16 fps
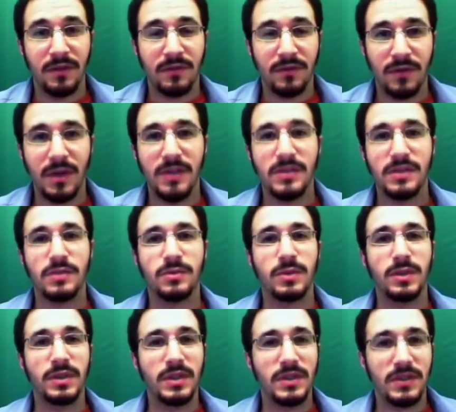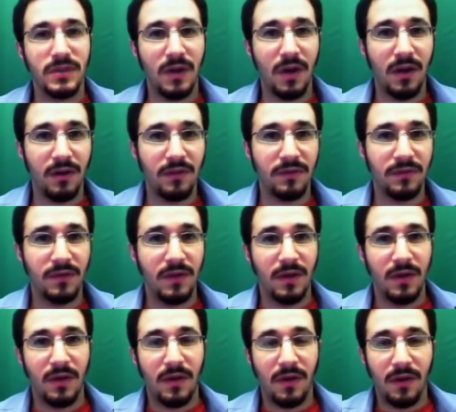for us to really solve
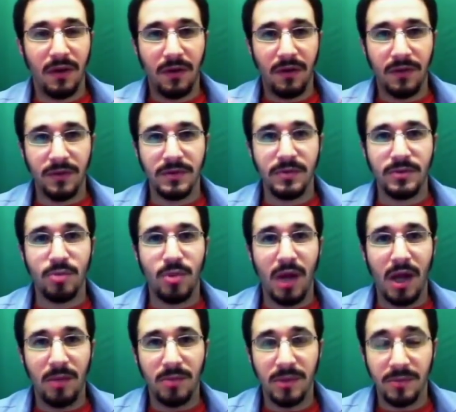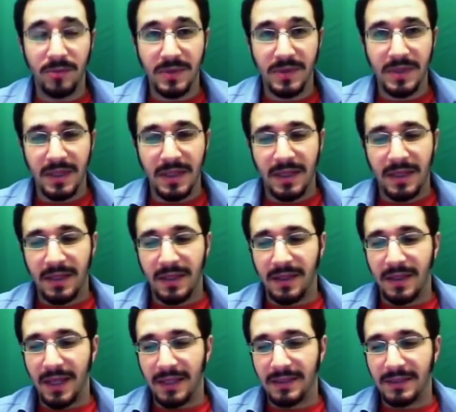all those problems
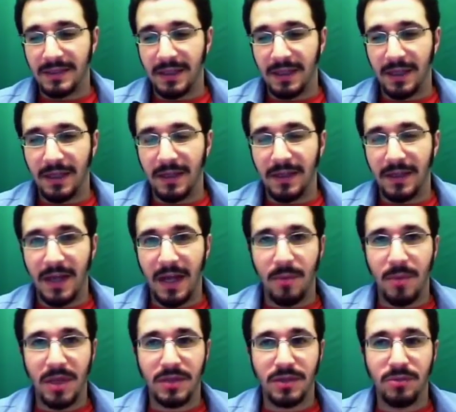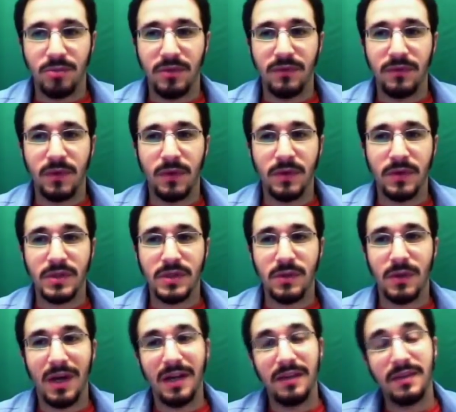that I mentioned before.
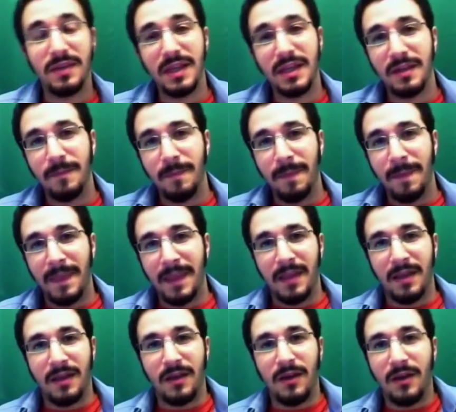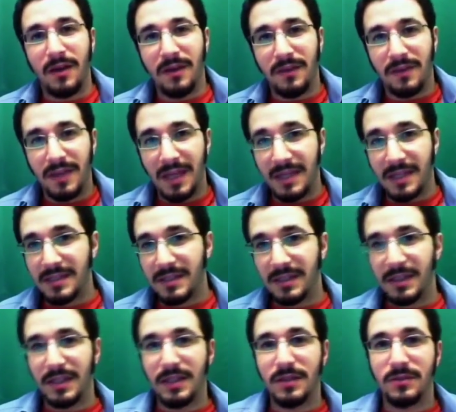So I think the
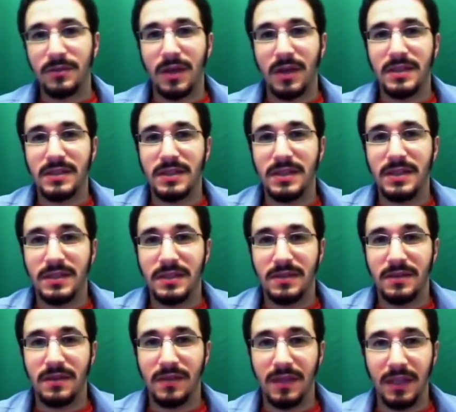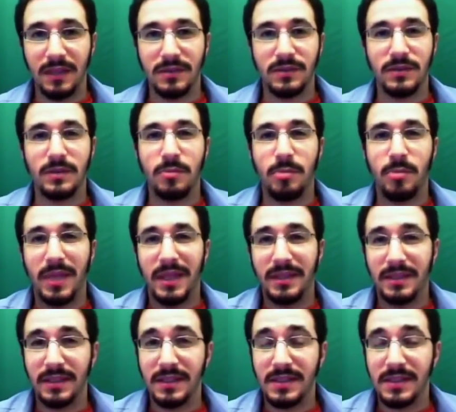escalating crises, the
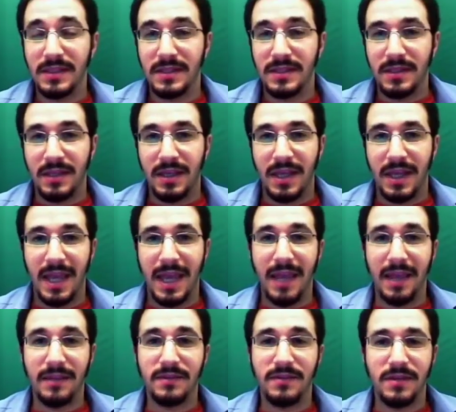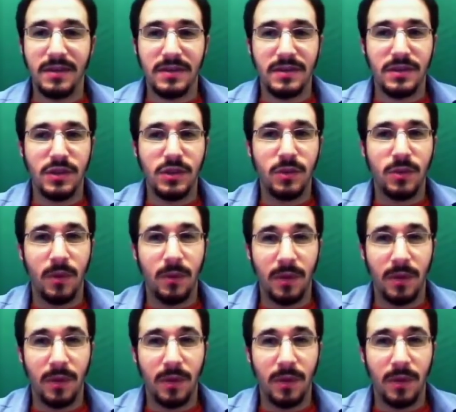interdependence, and this new